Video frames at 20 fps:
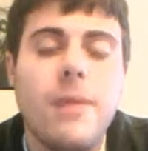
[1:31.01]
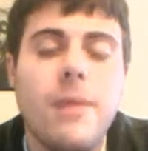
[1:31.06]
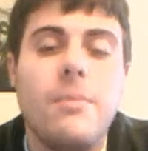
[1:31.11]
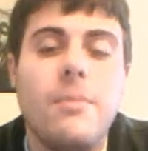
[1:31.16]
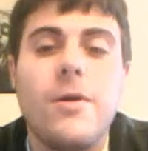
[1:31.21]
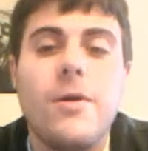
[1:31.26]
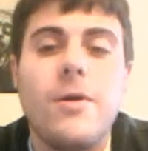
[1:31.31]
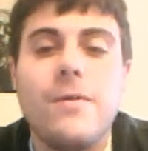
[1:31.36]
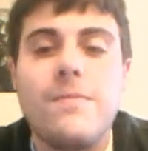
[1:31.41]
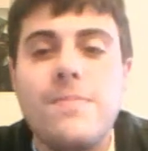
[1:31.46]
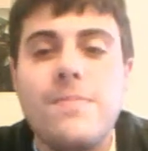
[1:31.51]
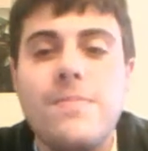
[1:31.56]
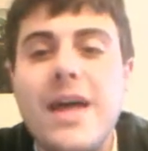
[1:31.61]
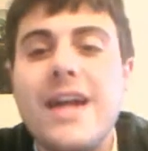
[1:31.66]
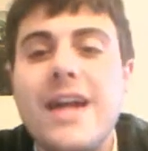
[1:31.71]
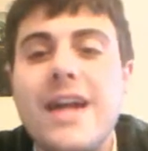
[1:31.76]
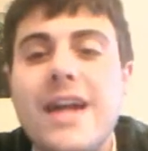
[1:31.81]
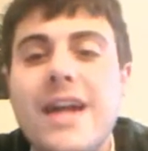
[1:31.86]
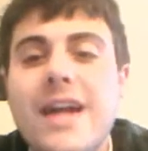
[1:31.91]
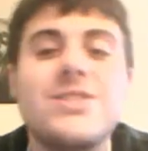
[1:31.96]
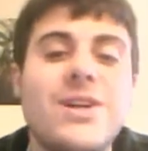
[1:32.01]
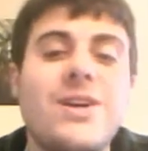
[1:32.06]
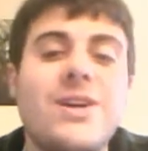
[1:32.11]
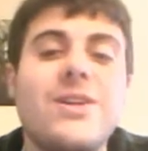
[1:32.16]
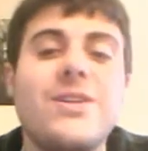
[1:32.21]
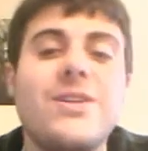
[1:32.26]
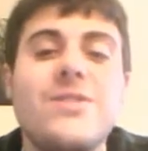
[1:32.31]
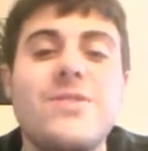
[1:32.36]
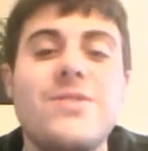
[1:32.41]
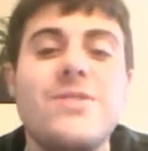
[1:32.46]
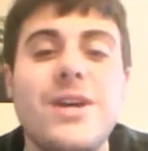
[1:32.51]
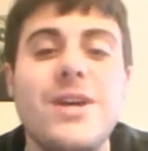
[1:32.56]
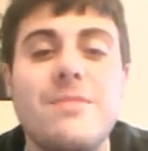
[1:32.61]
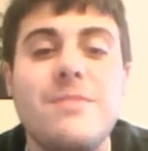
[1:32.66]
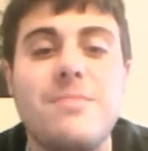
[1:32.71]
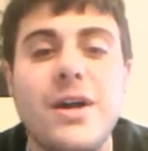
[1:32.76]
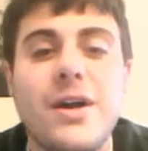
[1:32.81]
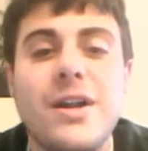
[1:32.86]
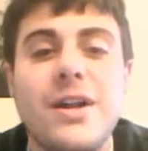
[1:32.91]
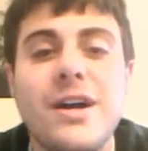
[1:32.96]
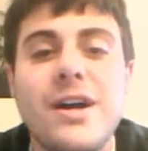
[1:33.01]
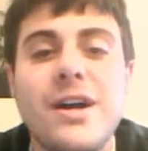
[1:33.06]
Well, not necessarily unique, but